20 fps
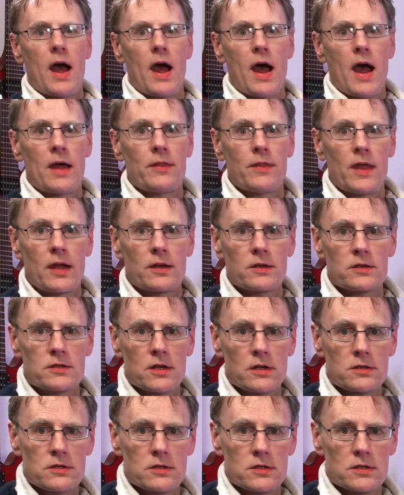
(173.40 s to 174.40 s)
And that
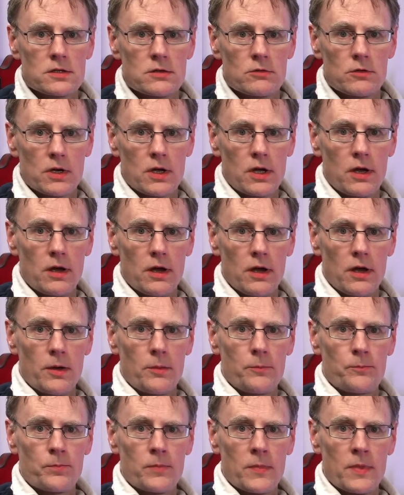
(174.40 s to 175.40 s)
doesn't recur.
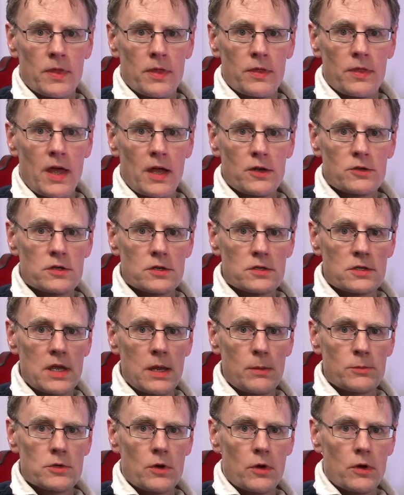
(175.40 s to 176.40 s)
That just
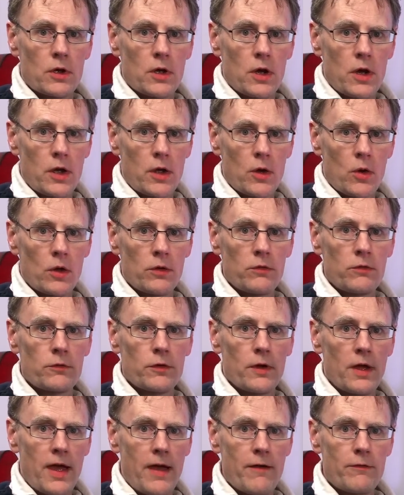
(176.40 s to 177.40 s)
keeps on going on
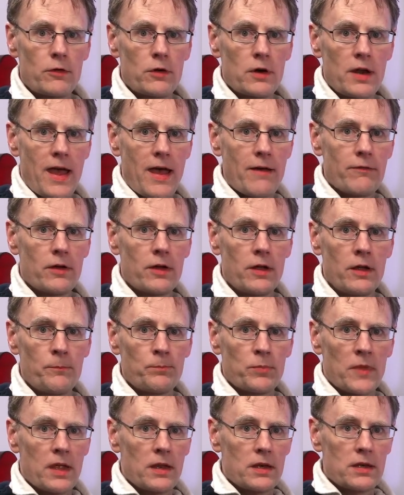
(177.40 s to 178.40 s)
forever and ever.
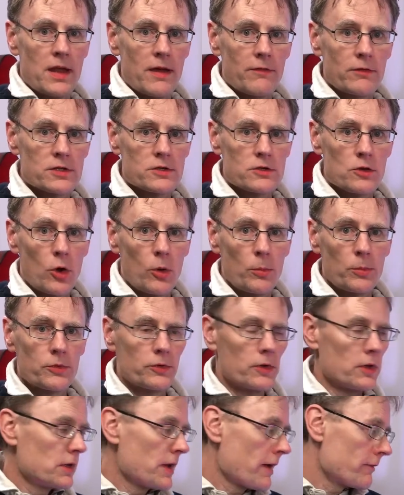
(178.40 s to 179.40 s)
It never stops,
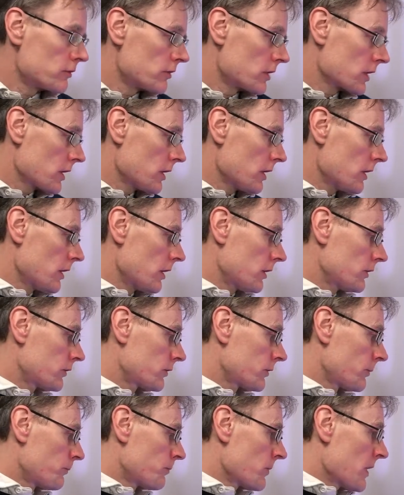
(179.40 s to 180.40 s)
it never
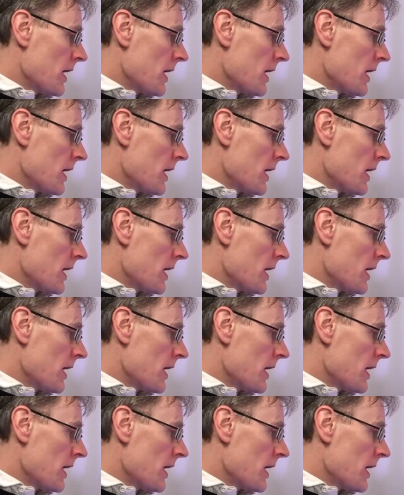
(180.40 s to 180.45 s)
occurs.